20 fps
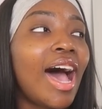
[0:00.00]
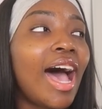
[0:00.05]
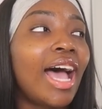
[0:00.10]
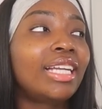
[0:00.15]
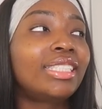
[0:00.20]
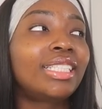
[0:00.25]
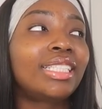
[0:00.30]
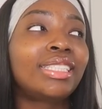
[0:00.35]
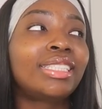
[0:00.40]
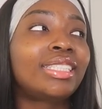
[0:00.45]

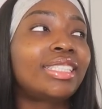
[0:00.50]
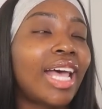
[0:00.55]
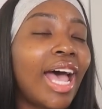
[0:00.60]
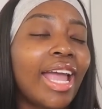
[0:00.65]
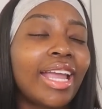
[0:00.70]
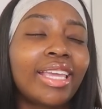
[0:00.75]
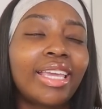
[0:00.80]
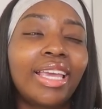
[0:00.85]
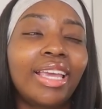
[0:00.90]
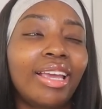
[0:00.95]
i just
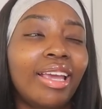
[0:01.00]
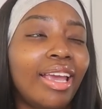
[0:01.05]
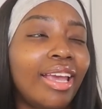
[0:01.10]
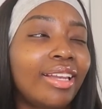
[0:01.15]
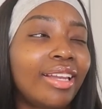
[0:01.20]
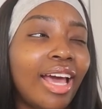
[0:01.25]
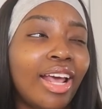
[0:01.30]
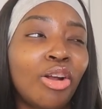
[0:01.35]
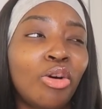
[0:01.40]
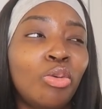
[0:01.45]
i
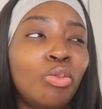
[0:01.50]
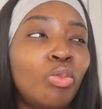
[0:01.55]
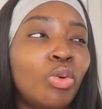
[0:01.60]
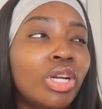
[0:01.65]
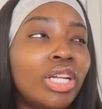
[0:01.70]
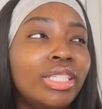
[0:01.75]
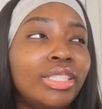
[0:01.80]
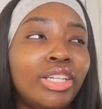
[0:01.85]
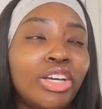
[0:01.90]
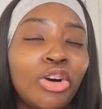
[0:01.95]
can't i don't
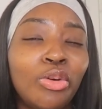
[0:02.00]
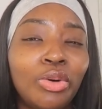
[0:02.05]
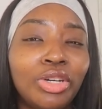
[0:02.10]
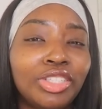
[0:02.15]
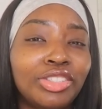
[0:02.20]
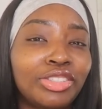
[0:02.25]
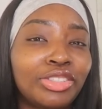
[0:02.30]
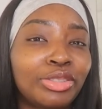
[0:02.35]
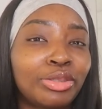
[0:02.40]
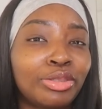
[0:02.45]
want to deal
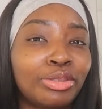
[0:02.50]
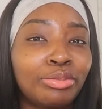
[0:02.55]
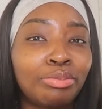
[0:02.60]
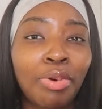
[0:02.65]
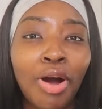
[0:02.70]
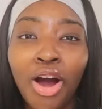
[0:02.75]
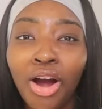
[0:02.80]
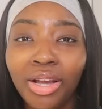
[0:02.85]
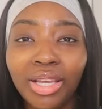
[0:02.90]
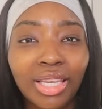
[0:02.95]
with
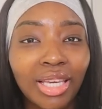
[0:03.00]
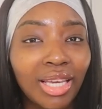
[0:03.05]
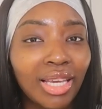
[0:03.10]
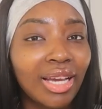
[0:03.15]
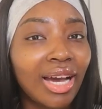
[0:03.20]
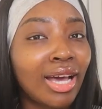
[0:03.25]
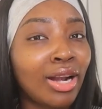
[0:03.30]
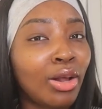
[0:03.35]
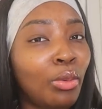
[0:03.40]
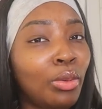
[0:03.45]

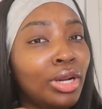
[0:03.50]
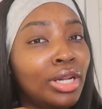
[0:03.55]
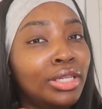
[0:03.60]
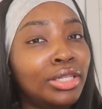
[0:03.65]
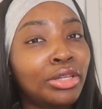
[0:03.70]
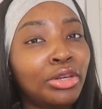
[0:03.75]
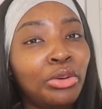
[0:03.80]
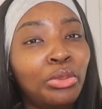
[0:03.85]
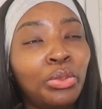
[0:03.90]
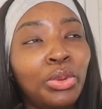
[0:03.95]
parking i don't want to
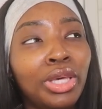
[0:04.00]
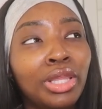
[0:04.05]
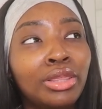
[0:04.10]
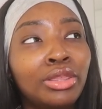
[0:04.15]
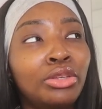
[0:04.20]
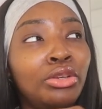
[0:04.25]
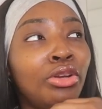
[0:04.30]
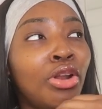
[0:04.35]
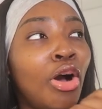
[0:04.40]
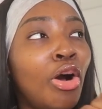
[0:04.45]
deal
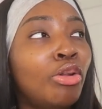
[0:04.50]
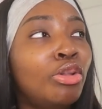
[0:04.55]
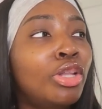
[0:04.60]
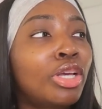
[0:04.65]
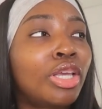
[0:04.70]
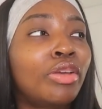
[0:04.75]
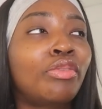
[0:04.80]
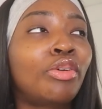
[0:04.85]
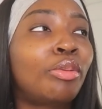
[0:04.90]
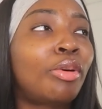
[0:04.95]
with you know
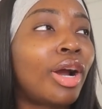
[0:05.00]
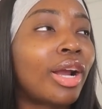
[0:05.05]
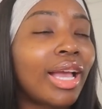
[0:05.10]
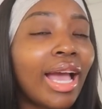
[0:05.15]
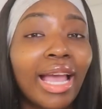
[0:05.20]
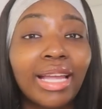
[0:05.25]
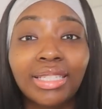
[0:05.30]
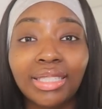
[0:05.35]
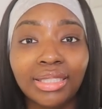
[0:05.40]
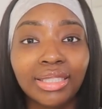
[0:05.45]
looking for park
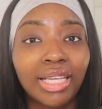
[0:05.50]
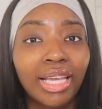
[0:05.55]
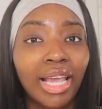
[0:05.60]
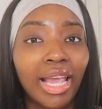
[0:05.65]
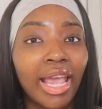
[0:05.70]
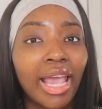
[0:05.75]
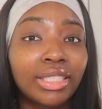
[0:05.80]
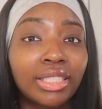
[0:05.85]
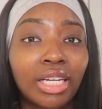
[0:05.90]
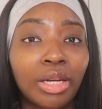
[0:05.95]
i just
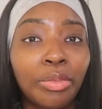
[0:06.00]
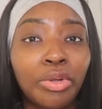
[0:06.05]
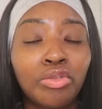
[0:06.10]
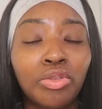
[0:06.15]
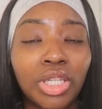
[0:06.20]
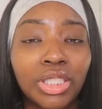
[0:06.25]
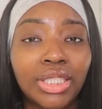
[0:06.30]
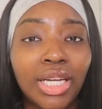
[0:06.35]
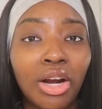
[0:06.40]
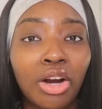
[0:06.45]
can't it's going to be
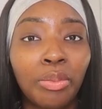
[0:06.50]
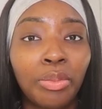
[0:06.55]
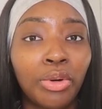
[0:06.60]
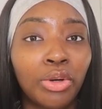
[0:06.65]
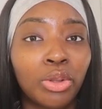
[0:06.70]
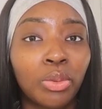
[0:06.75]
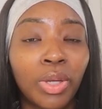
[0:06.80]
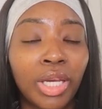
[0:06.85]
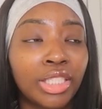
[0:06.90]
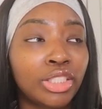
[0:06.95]
rush hour
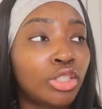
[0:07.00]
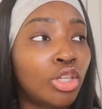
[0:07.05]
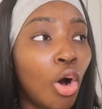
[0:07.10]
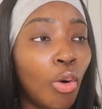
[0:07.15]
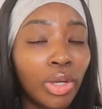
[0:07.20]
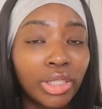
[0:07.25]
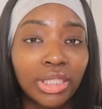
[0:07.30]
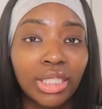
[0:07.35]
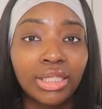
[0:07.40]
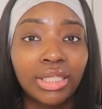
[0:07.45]
both ways
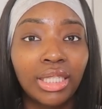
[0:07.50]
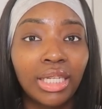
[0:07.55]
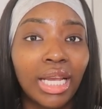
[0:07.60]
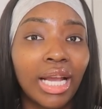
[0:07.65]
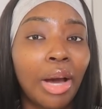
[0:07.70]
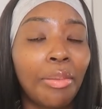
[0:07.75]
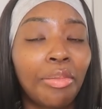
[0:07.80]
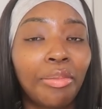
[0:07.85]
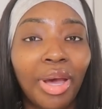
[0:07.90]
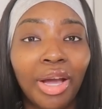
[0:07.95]
going to the city
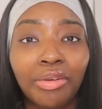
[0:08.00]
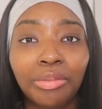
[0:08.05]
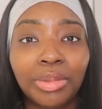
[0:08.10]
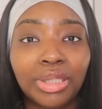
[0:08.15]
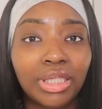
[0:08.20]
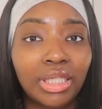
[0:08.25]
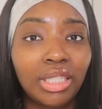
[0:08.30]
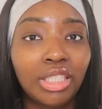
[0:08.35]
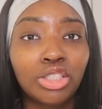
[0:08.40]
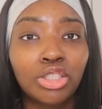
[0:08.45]
and coming back from
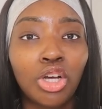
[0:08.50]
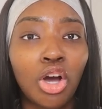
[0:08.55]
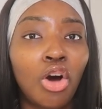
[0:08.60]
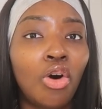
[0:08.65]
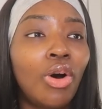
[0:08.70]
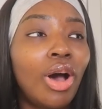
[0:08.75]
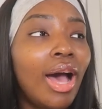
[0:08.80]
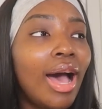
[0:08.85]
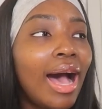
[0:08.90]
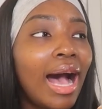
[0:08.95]
the city
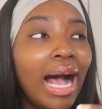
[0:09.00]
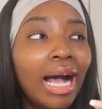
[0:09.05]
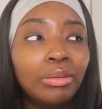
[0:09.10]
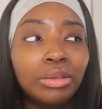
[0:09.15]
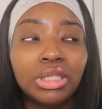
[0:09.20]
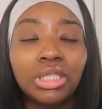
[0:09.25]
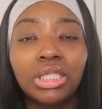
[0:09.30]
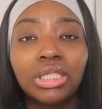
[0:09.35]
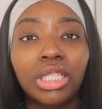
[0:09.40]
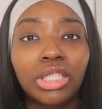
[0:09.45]
so
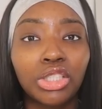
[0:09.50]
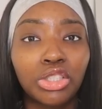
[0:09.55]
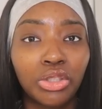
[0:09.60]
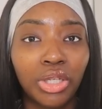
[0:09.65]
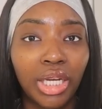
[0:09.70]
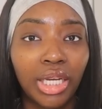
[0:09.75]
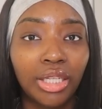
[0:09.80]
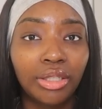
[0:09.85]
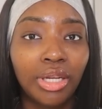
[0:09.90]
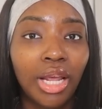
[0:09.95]
i'm just going to take the
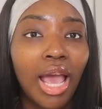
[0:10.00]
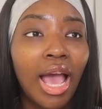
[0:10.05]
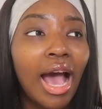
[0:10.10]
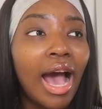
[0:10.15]
train